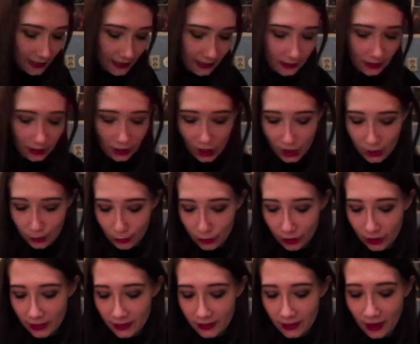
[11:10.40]
then, last but
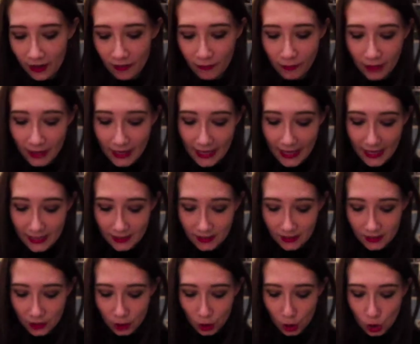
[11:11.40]
not least, I have my
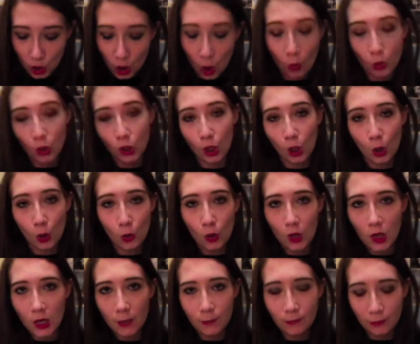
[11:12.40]
Essence So Glow
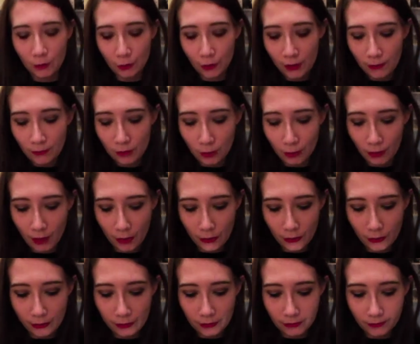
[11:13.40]
Cream to
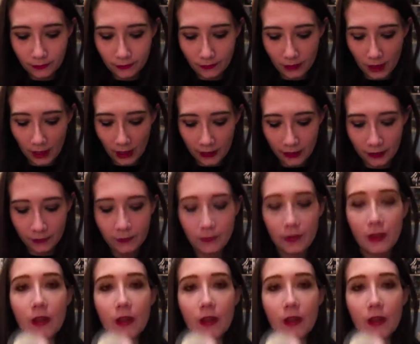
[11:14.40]
Powder highlighter.